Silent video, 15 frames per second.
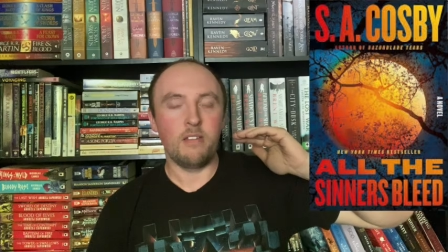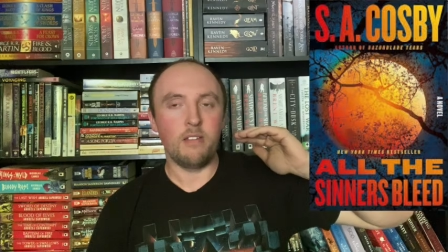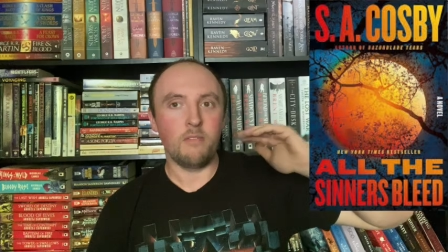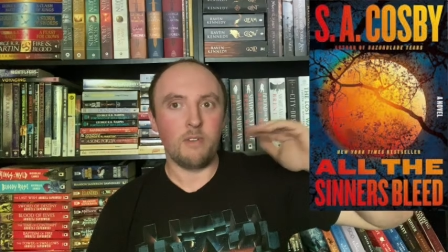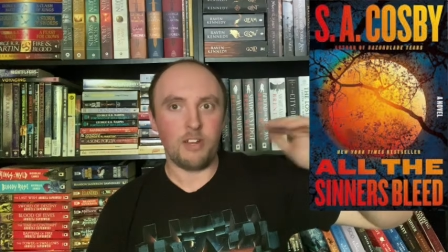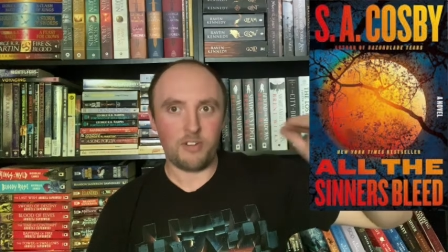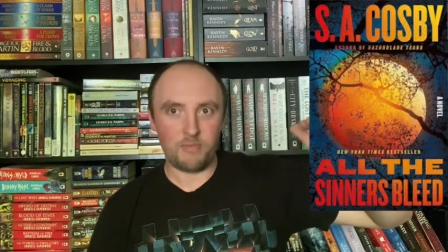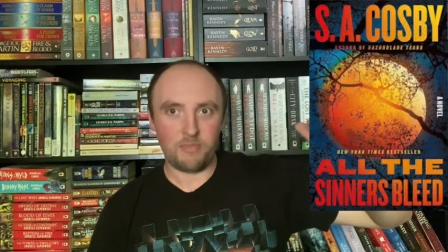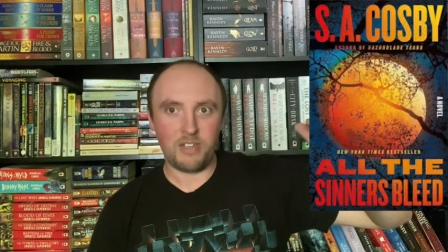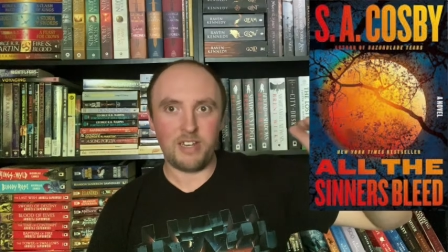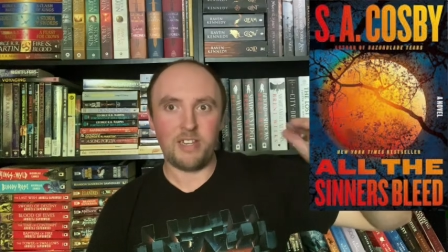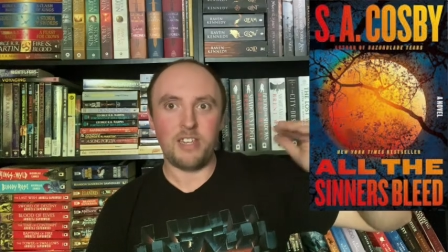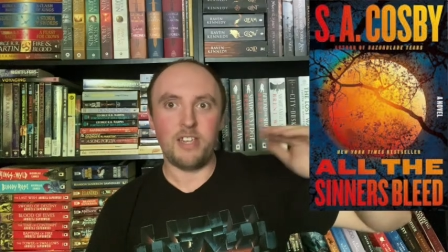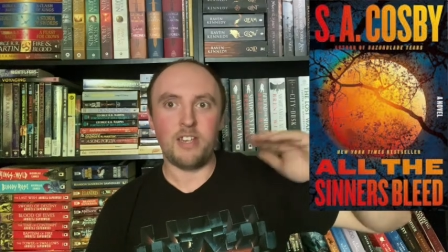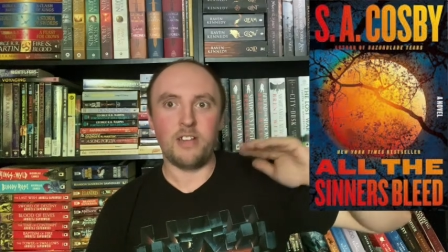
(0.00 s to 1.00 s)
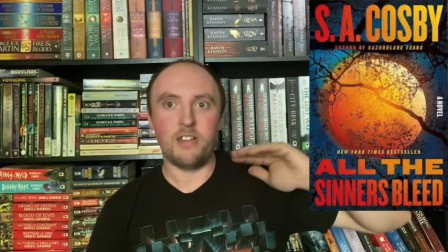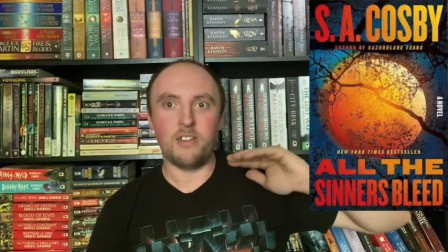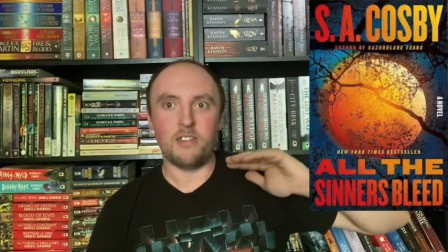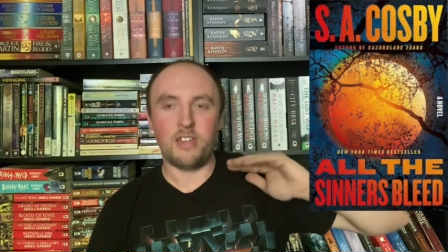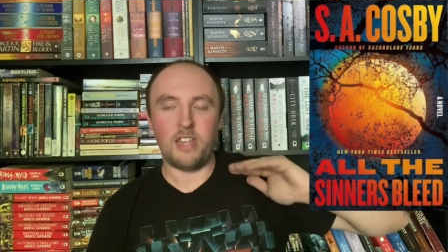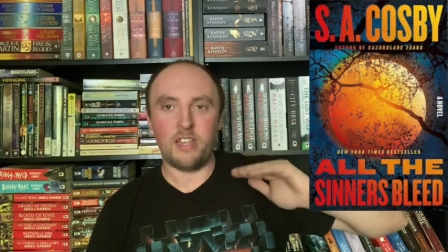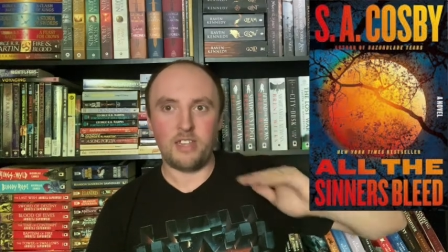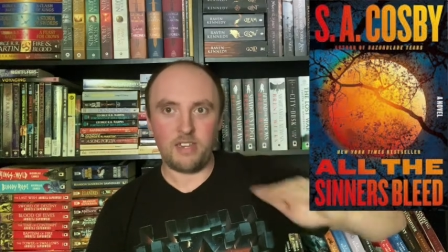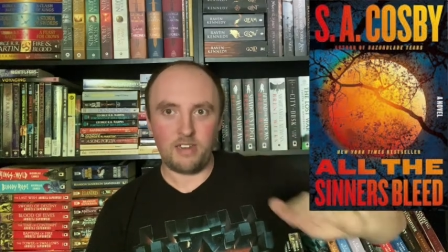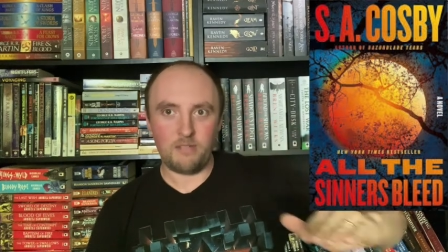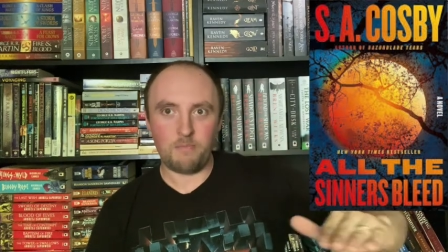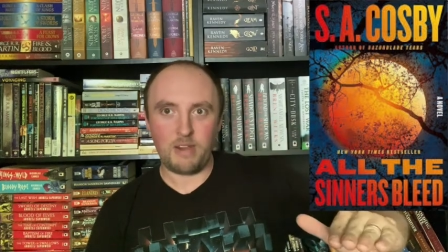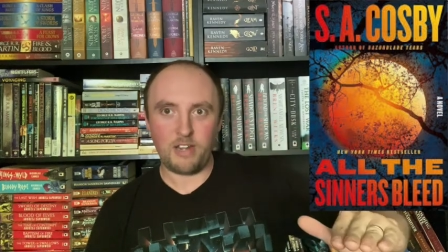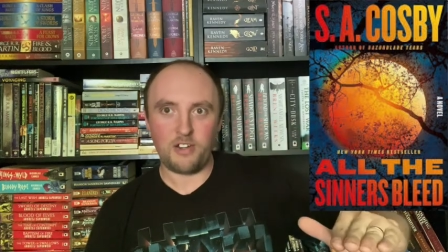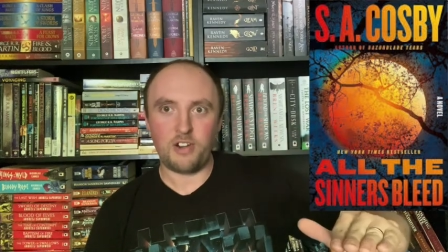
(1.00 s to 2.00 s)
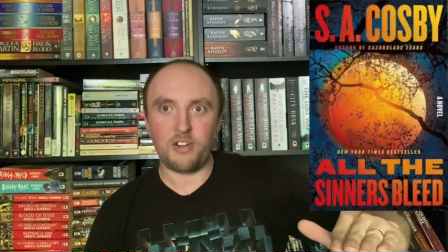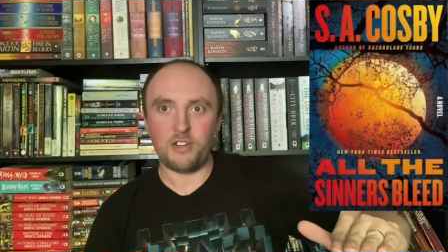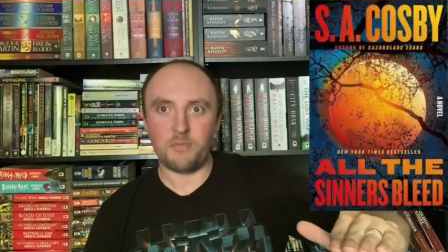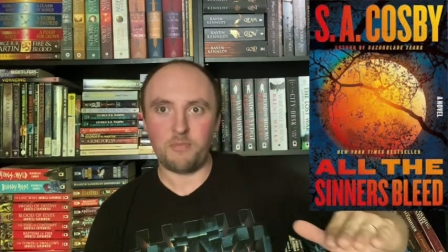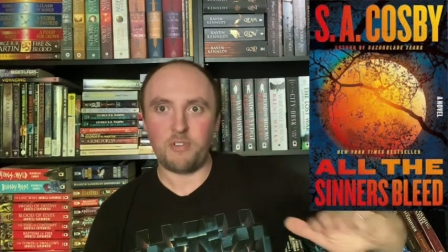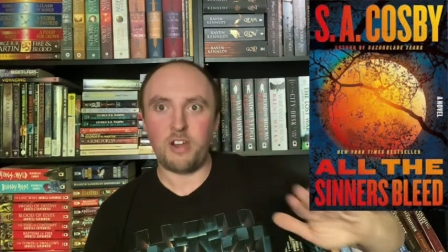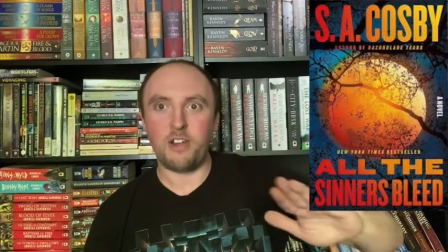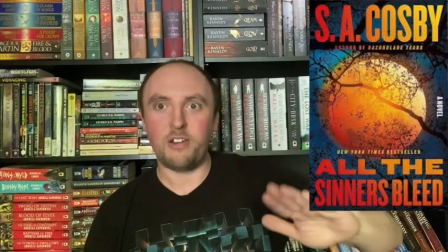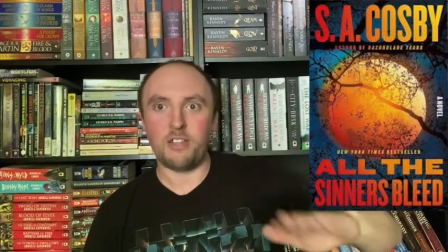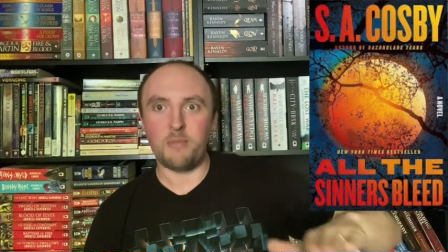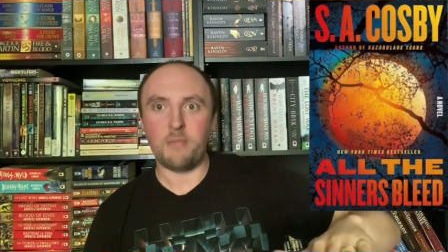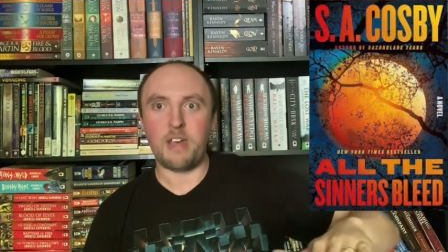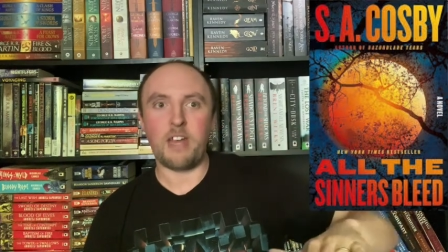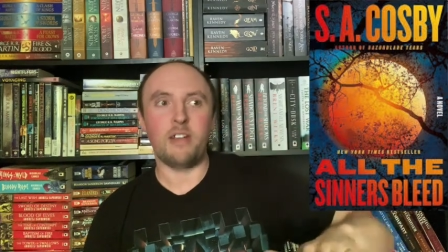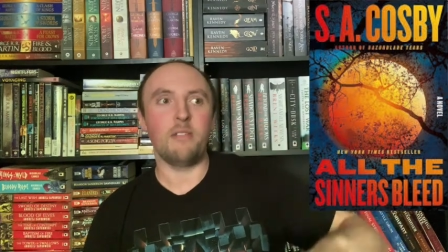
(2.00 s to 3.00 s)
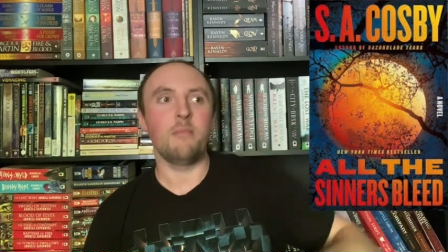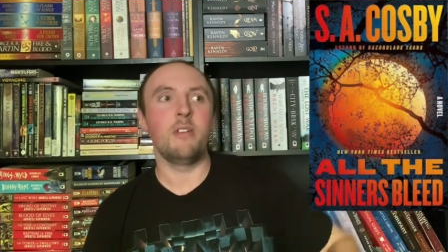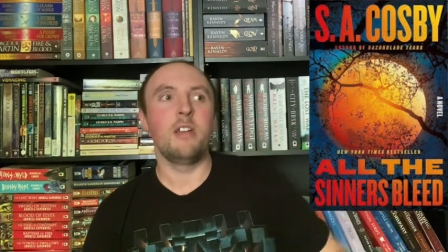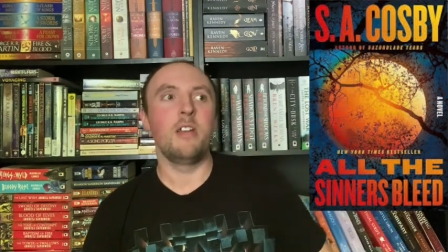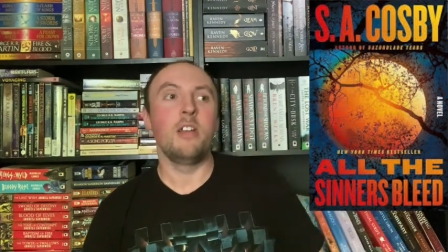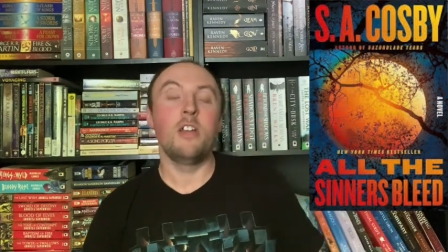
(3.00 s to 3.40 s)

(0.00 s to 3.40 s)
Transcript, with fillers: Razorblade Tears, and then My Darkest Prayer at the bottom.